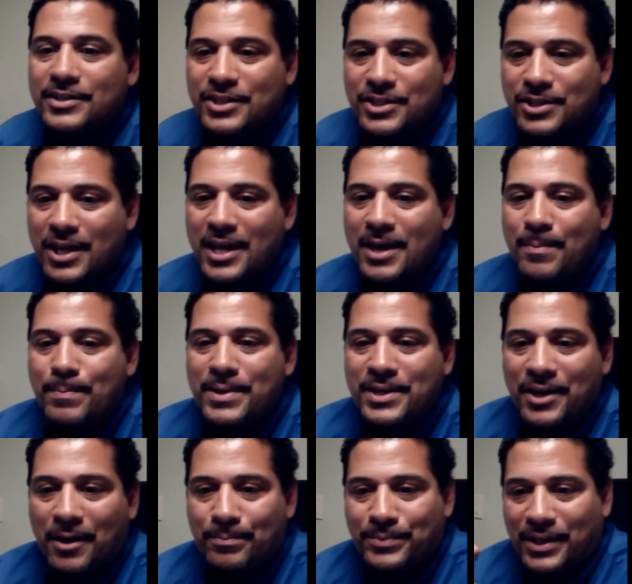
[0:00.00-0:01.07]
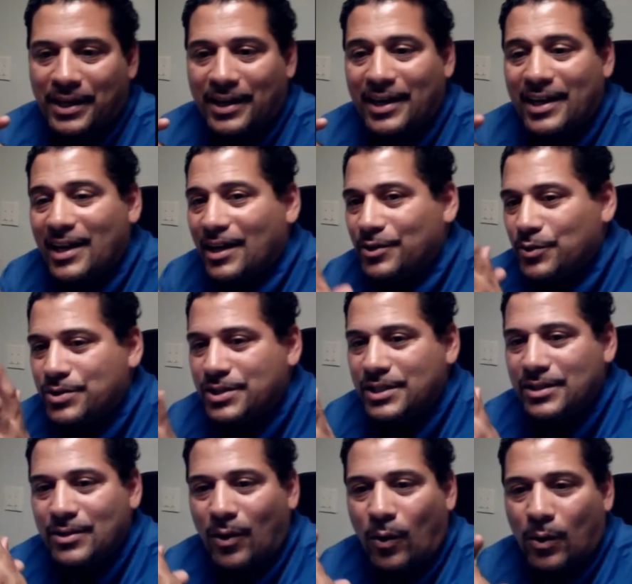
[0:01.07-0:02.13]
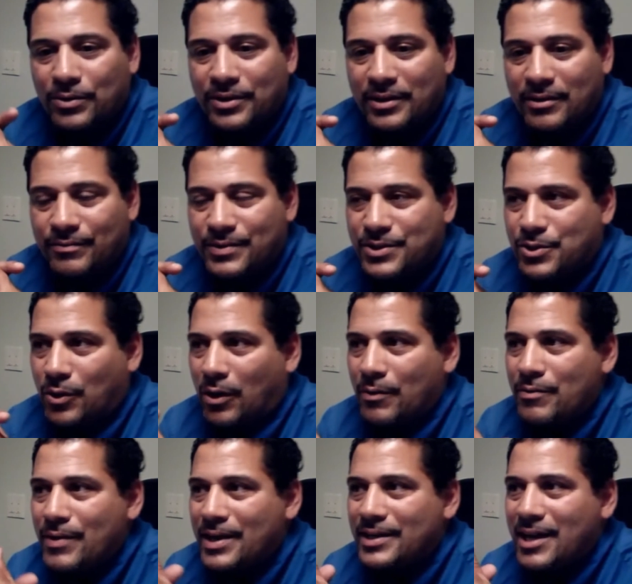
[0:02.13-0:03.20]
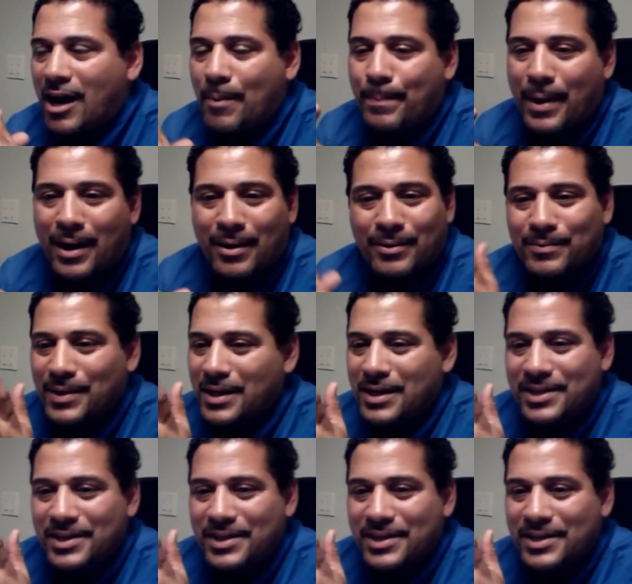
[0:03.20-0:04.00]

Just hit me up there. You'll see all the inventory. Right now, about